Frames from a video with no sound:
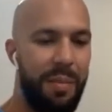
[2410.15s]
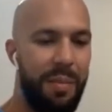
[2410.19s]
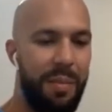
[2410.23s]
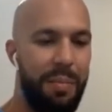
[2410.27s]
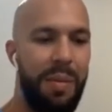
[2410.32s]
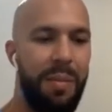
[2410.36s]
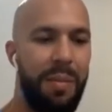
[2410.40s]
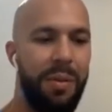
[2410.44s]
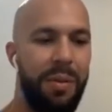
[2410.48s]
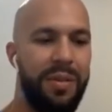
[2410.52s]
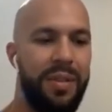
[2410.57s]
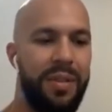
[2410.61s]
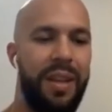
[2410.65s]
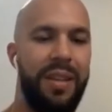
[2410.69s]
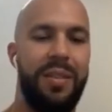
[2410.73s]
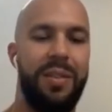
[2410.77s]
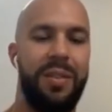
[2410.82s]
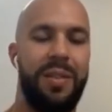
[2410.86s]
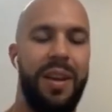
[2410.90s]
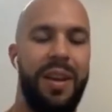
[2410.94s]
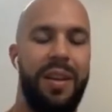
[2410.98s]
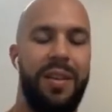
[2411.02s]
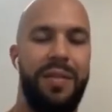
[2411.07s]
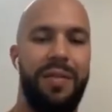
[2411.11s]
People tend
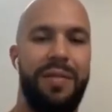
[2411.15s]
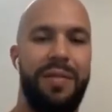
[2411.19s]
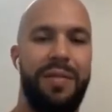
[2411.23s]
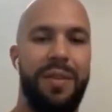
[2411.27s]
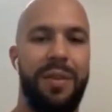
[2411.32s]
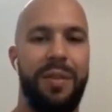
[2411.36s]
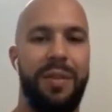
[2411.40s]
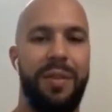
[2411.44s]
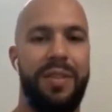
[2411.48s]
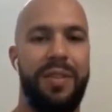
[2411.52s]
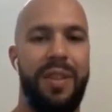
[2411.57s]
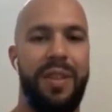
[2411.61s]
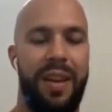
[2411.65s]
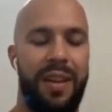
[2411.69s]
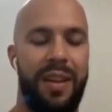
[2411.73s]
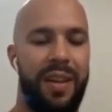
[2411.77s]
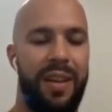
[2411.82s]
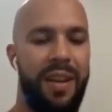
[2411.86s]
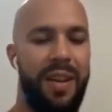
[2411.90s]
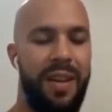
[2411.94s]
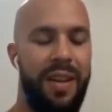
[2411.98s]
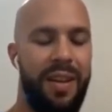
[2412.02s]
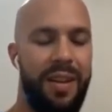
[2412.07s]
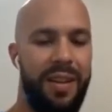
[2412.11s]
to get confused, like
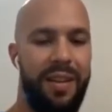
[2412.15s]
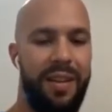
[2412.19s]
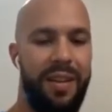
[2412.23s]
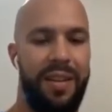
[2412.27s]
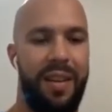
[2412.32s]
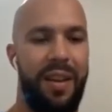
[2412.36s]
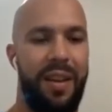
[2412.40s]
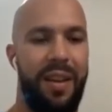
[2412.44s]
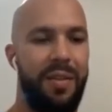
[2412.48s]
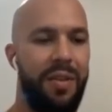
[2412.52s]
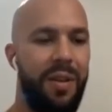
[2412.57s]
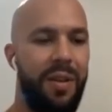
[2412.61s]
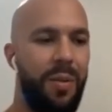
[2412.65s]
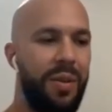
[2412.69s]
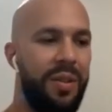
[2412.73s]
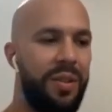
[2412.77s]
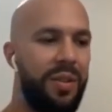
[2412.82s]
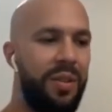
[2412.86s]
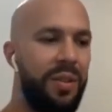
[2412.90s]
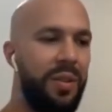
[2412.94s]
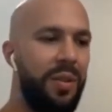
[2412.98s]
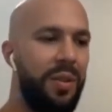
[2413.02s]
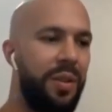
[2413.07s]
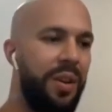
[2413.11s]
they don't know what
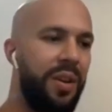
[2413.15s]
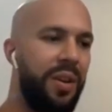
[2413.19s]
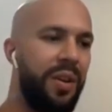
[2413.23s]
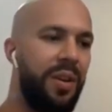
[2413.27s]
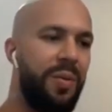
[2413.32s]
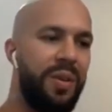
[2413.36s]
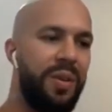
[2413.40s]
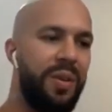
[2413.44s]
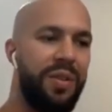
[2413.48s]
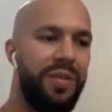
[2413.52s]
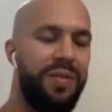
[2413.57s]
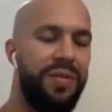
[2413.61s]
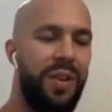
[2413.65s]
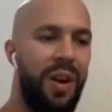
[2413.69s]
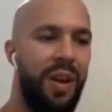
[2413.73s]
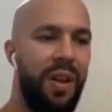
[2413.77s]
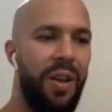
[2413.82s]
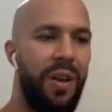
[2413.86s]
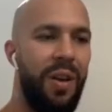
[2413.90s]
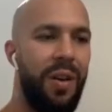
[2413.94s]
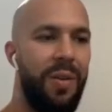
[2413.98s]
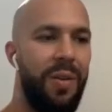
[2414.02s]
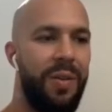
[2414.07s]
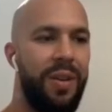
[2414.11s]
to do, they don't know what to
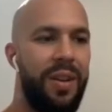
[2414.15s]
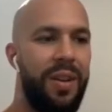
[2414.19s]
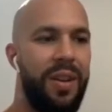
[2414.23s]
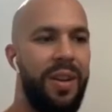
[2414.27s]
follow.